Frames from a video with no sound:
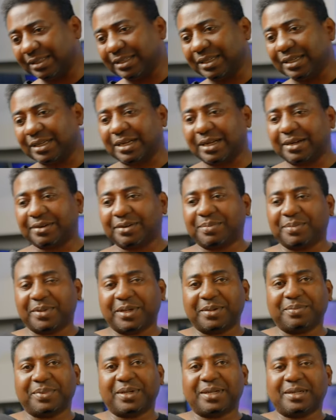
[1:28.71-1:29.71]
think I
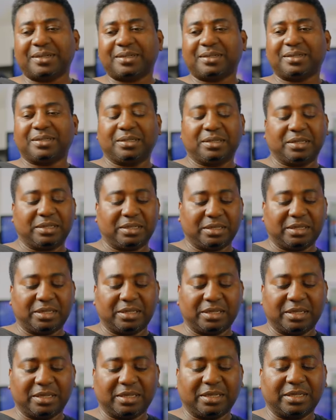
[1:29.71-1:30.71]
remember.
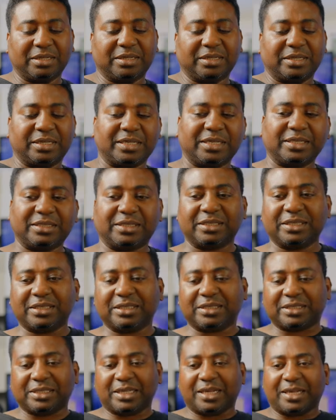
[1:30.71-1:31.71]
This
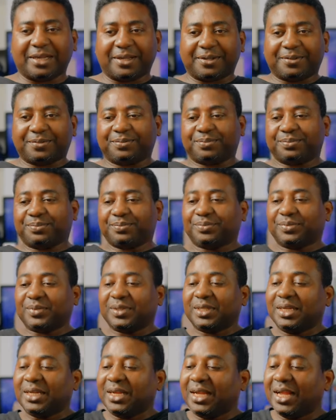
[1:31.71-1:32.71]
is
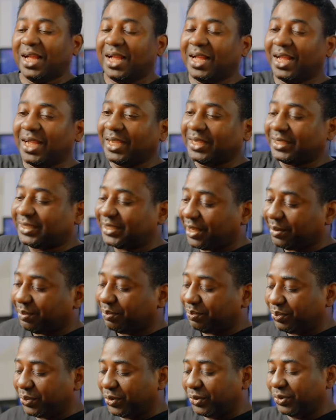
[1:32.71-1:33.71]
it's
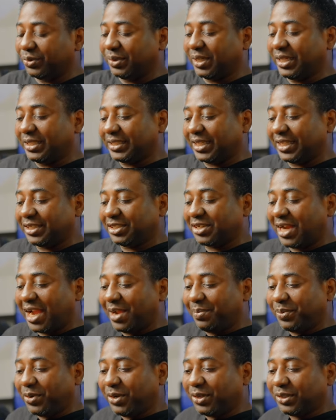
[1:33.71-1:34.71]
a
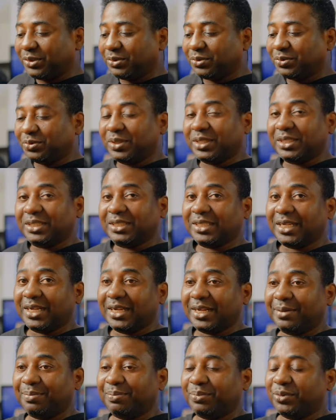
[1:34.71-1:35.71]
tripod with
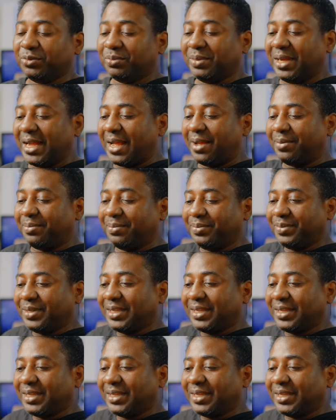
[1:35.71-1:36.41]
a boom arm.